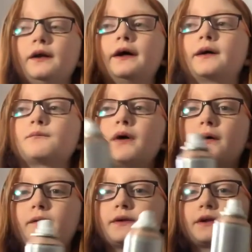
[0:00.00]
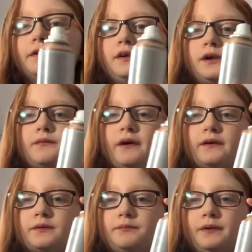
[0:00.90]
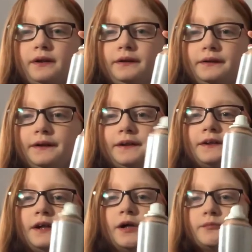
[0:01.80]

Like bottles are usually about as big as this.